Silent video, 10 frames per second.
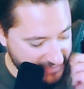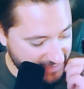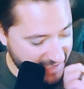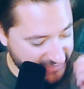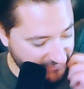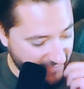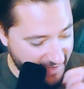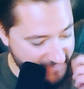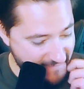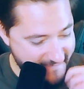Tons of
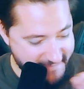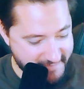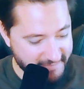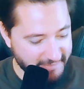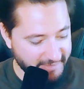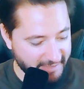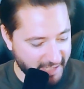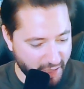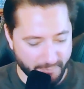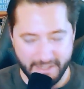fun.
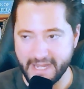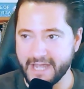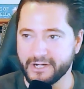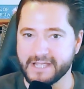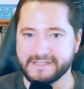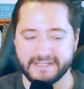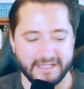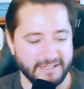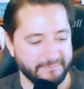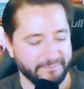I'll be interested
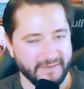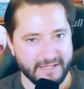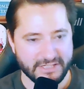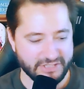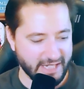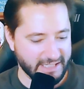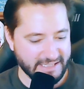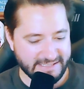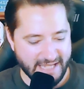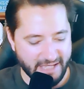in checking
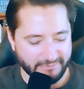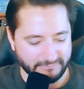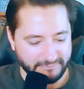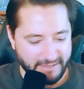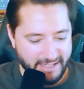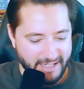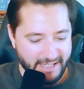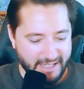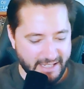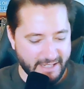this out.
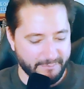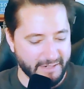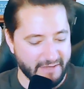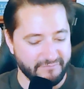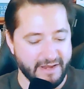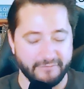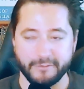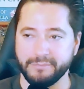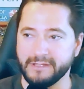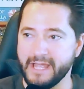But I've
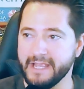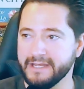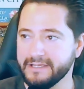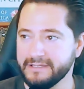never played